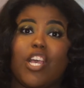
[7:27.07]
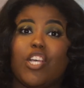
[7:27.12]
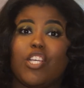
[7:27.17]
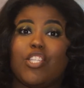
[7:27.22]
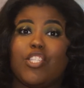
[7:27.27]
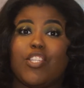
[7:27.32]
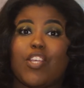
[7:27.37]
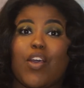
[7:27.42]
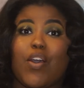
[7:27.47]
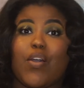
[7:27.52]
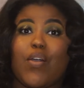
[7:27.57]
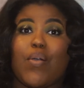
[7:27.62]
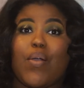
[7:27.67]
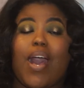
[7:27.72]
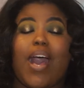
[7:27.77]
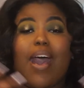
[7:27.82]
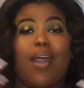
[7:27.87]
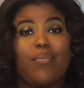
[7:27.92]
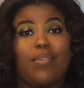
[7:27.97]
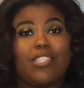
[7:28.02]
So
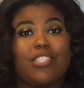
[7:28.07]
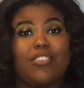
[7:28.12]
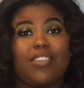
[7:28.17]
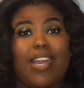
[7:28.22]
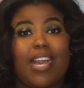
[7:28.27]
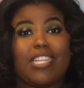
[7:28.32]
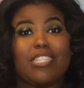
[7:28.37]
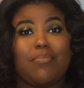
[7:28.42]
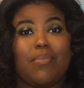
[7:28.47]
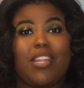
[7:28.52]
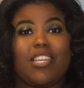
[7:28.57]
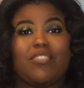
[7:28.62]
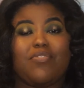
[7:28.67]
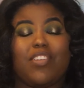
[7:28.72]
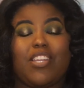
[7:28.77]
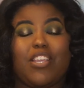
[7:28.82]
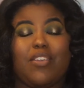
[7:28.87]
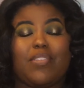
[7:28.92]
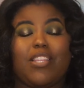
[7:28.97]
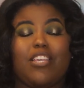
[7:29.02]
I will see you guys in my next
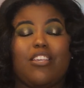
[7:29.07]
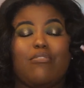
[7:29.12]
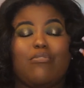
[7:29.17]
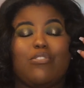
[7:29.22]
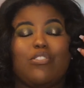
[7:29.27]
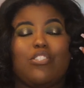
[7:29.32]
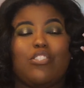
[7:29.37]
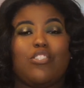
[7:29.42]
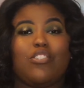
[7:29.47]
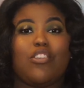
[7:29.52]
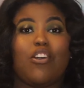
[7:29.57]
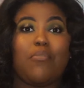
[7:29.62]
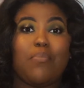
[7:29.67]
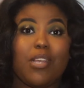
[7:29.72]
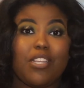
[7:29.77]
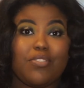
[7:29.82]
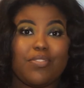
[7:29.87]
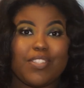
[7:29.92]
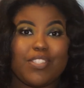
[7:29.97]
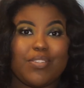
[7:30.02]
video. Thank you so
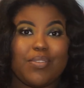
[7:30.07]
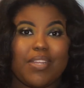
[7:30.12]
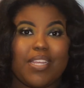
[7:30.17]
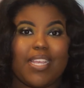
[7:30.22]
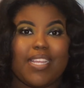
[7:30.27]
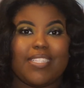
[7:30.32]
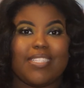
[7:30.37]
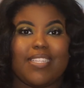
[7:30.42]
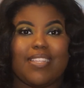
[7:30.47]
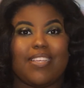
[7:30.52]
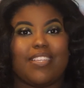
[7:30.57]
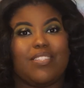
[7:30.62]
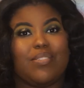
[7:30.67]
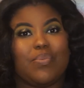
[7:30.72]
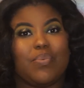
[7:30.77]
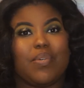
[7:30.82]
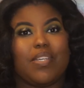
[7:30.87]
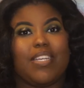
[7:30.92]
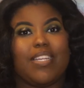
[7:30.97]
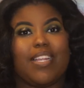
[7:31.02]
much for tuning into this
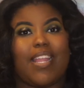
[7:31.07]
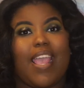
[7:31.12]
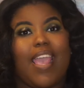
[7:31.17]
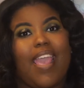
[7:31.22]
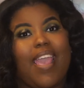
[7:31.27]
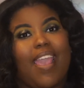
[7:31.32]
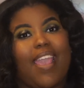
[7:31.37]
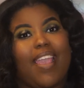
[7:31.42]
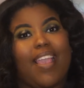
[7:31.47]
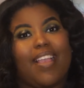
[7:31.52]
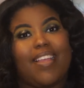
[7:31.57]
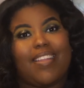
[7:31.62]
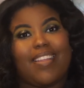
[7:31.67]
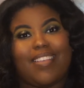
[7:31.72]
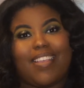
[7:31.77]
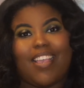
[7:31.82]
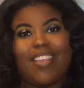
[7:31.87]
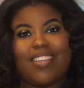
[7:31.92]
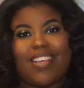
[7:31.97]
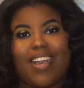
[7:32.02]
one, and
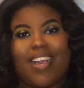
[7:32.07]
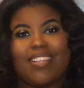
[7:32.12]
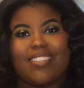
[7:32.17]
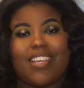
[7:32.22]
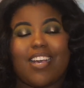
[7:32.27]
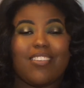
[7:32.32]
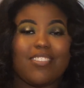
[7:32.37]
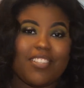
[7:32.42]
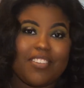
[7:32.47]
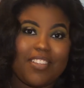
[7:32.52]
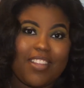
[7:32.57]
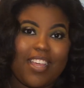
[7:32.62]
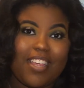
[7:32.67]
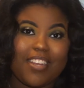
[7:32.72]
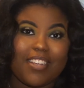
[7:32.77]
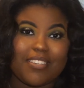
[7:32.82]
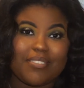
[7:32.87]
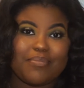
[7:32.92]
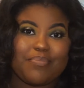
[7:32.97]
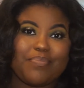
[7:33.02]
yeah, you guys, I'll see you
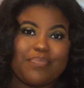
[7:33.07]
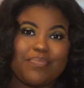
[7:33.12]
later.